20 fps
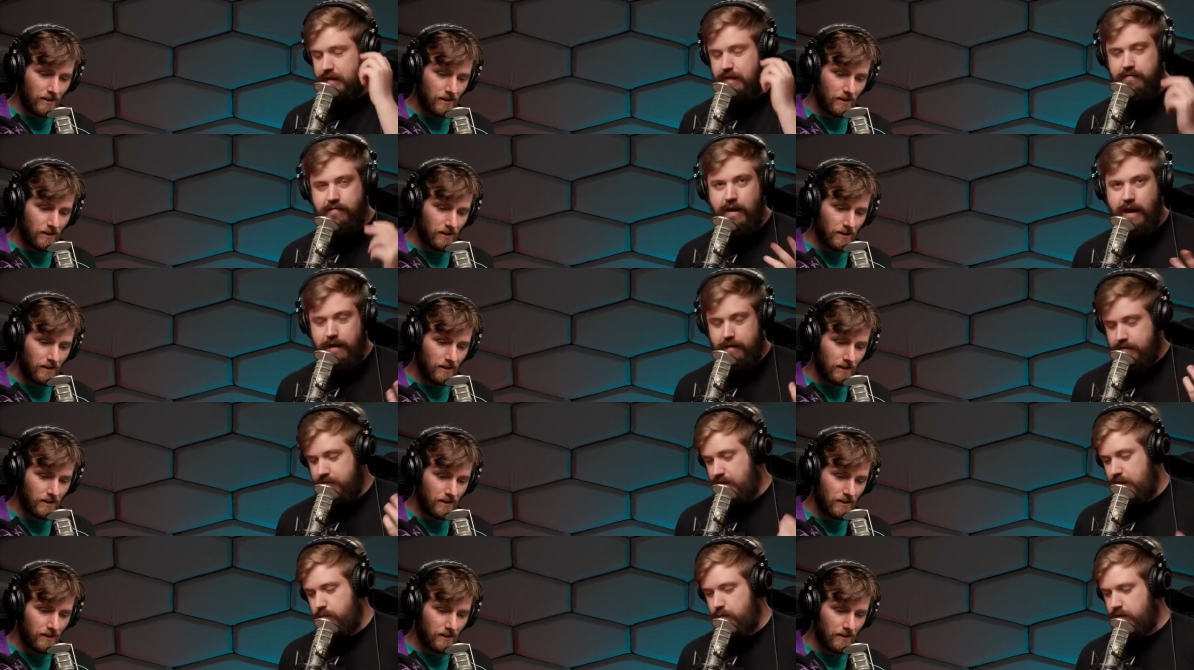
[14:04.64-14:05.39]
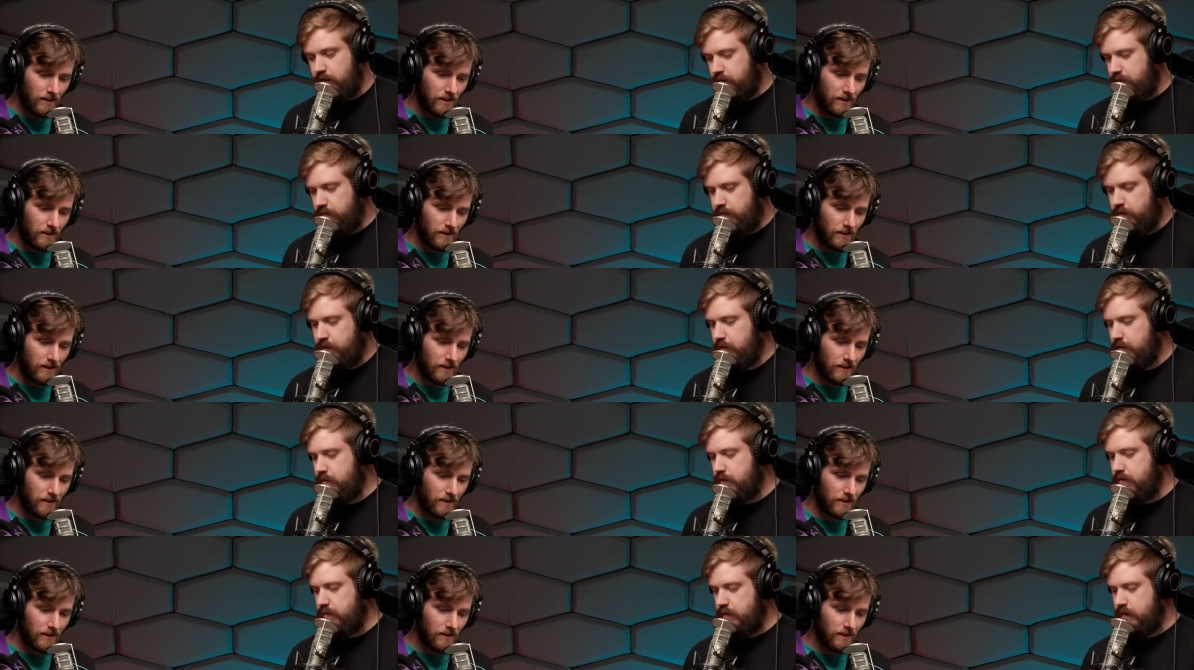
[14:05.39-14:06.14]
Speaker 1: fine. That works
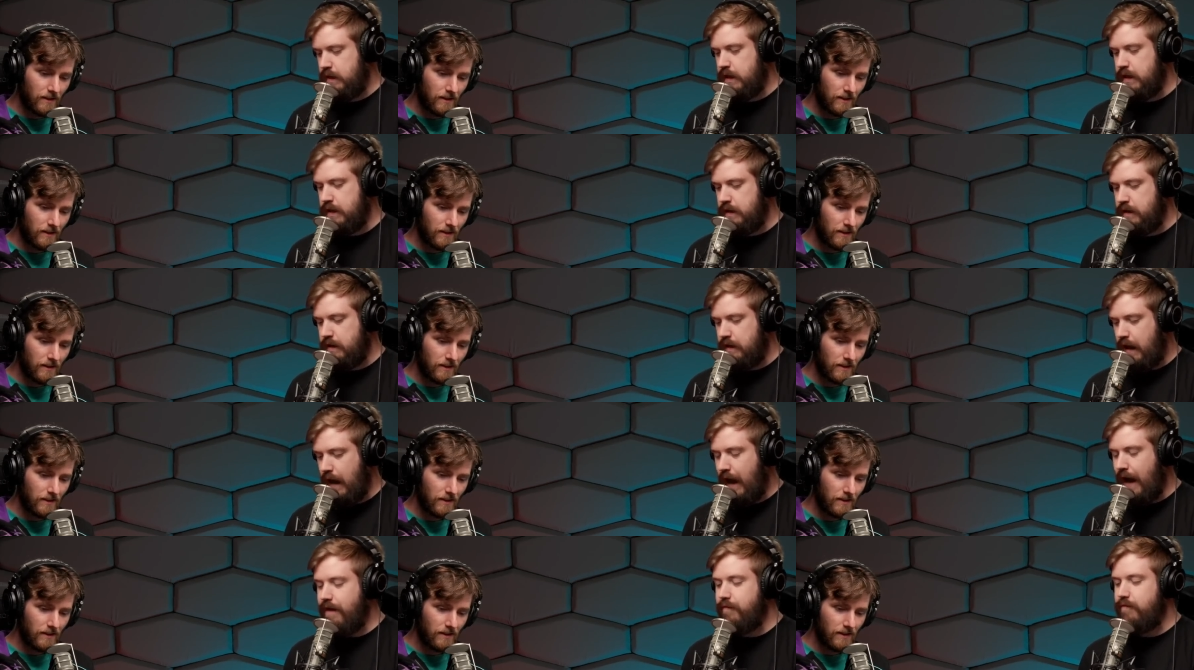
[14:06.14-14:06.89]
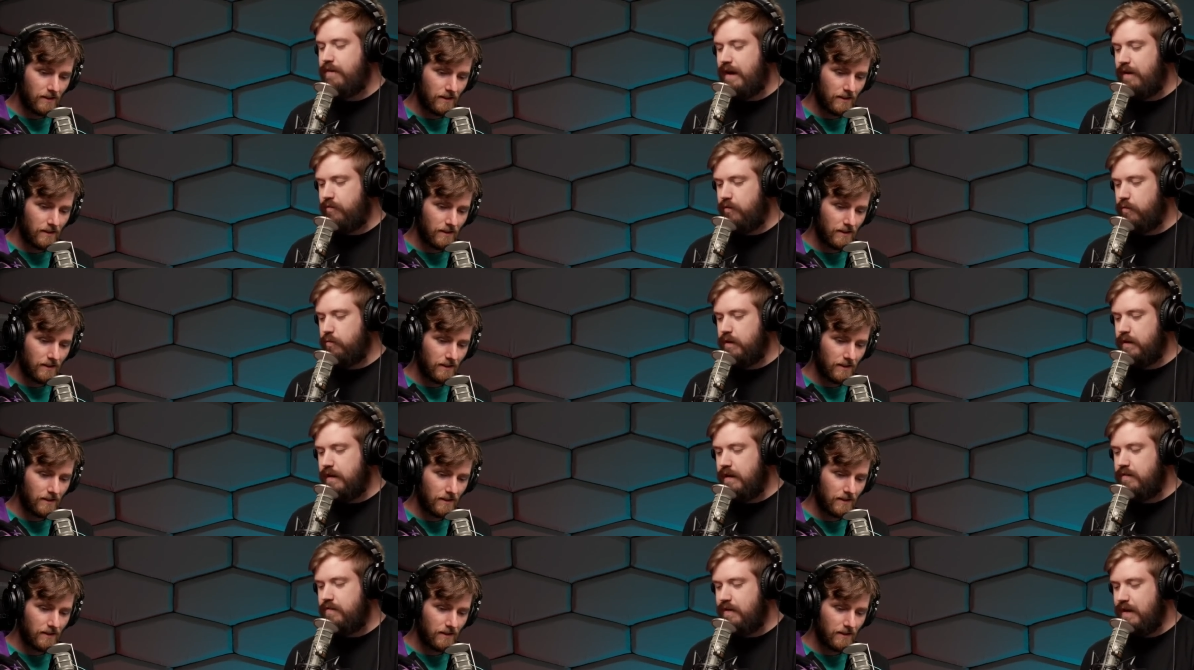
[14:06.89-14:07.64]
for. I've never
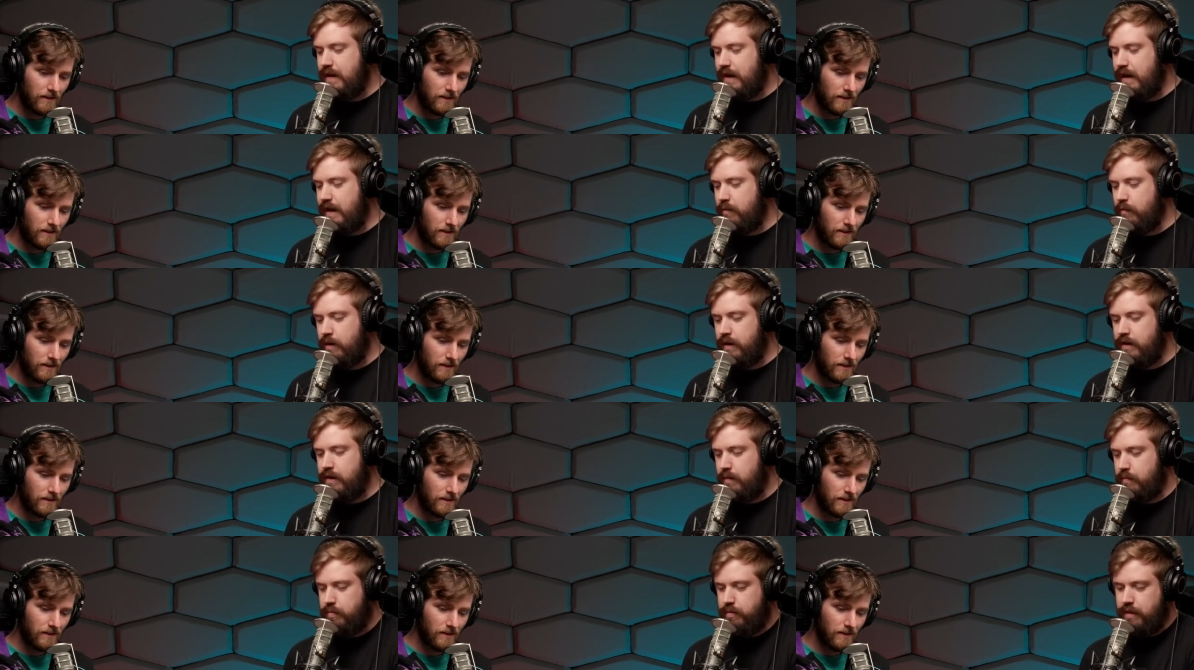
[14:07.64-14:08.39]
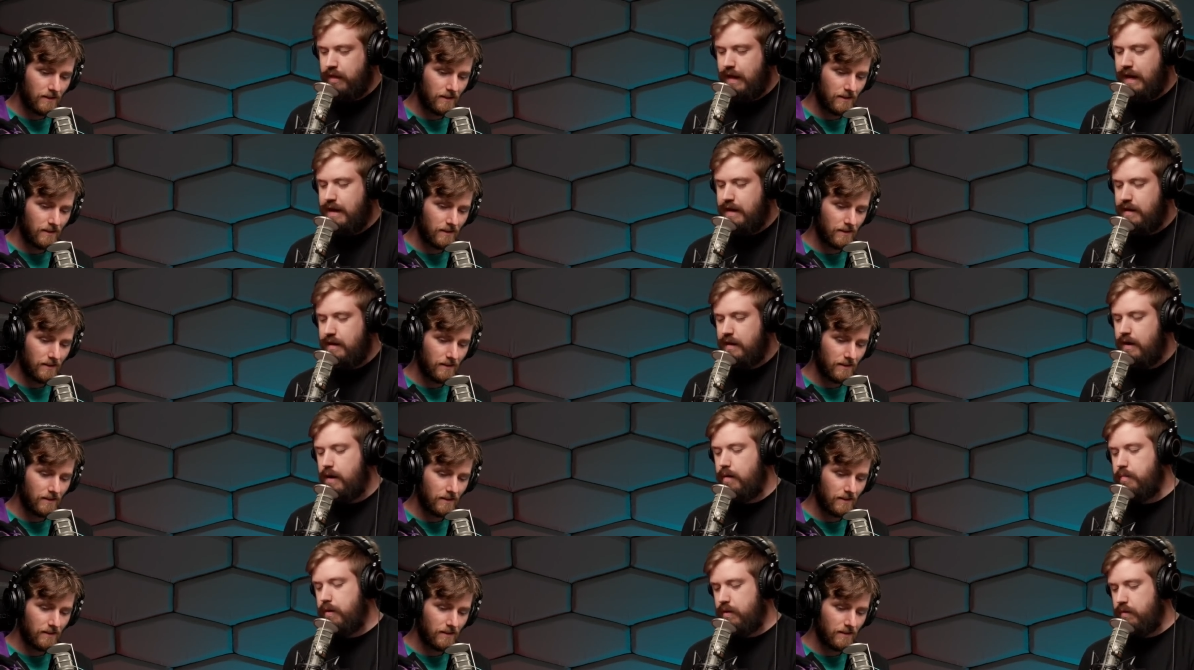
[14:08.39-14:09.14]
really seen anyone complain
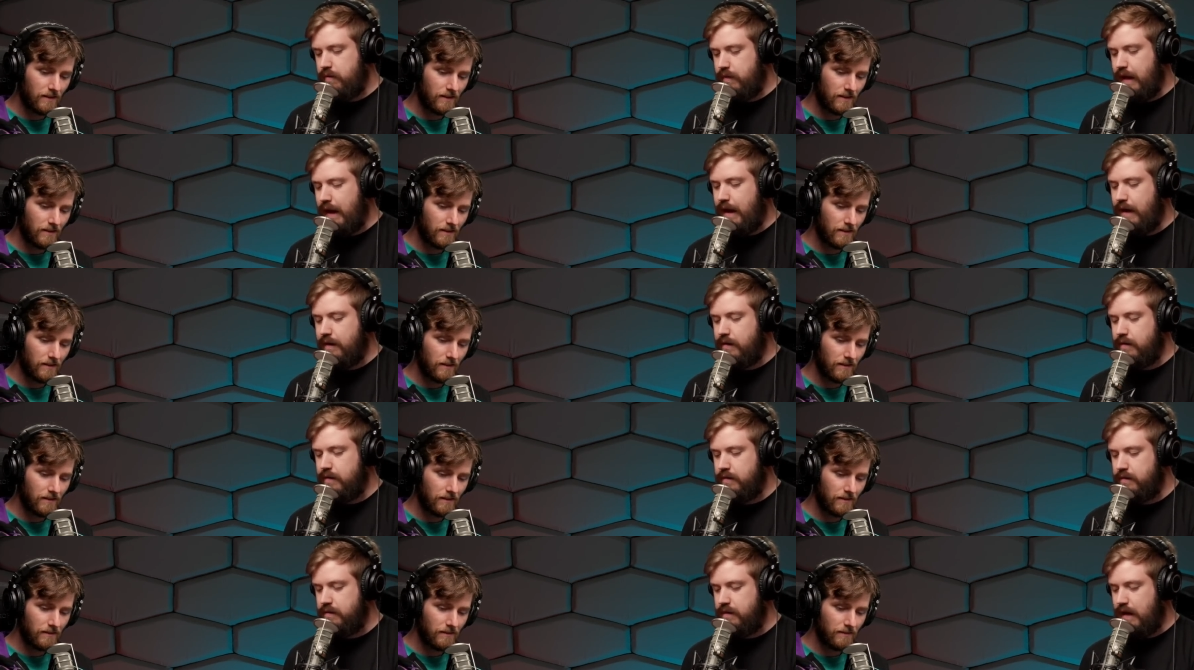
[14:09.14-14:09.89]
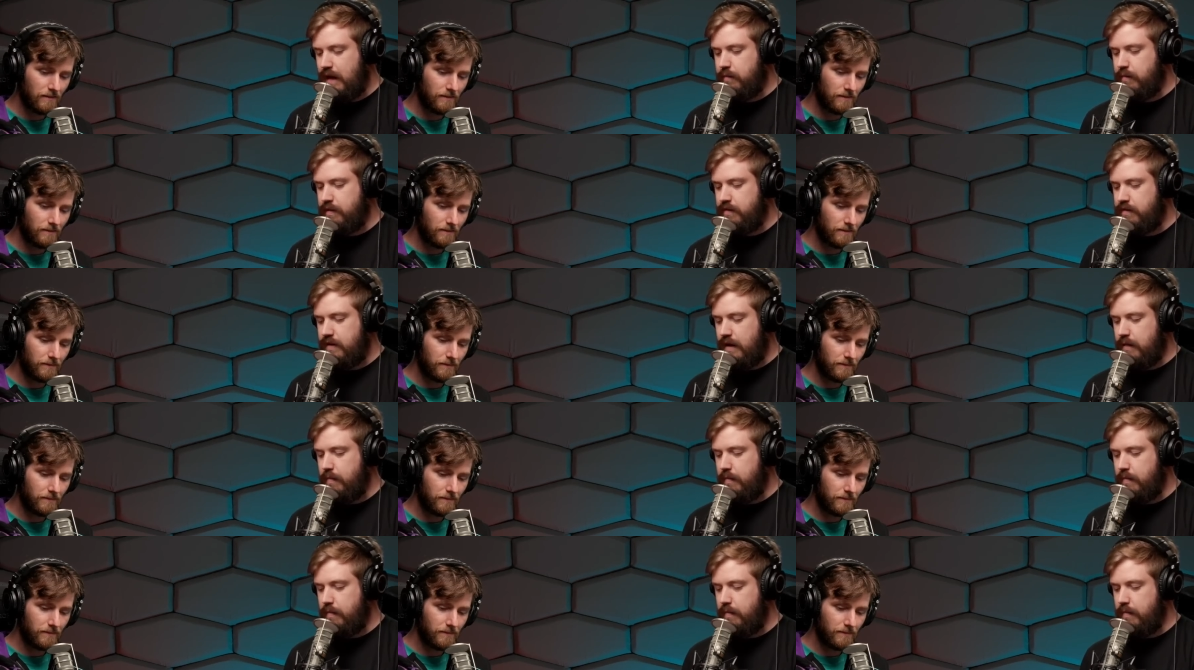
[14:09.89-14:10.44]
about that naming scheme.